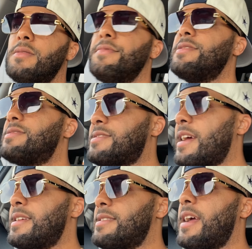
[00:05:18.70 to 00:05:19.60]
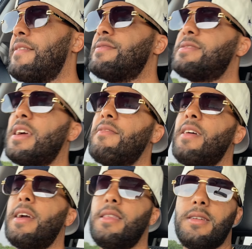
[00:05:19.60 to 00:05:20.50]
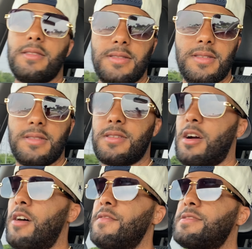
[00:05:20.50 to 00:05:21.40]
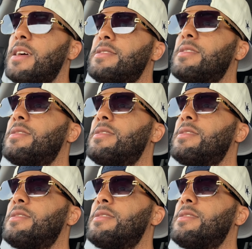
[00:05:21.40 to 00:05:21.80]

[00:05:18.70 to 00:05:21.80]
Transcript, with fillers: this Tank Davis, Devin Haney con conversation